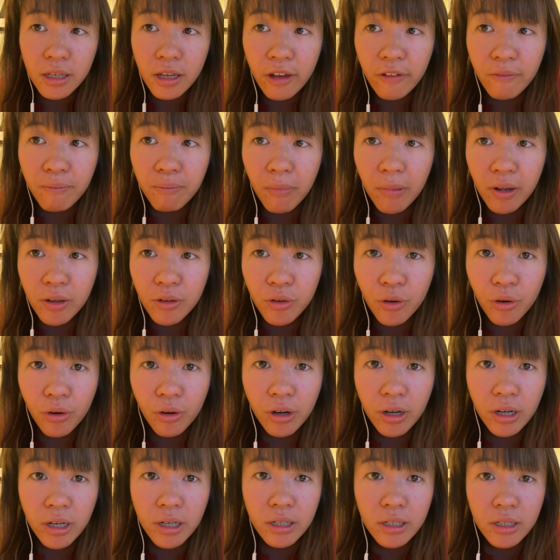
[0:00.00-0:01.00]
if
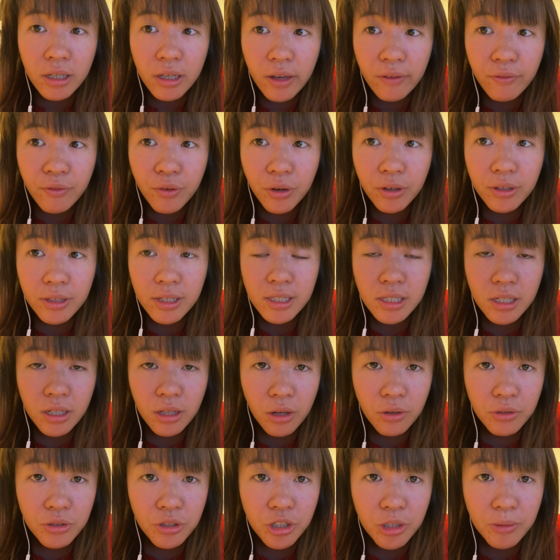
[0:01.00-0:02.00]
you're this
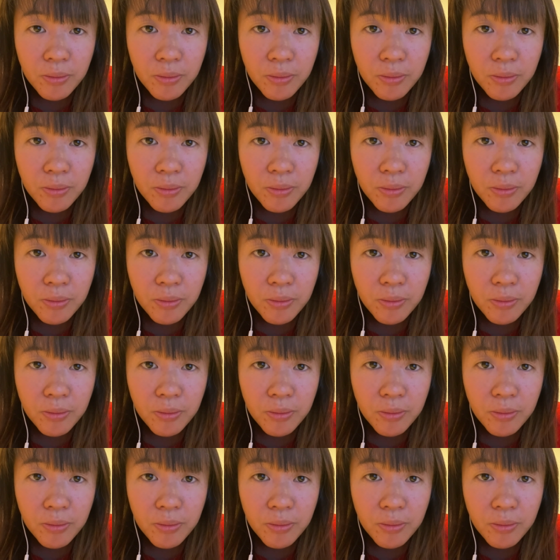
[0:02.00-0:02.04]
close to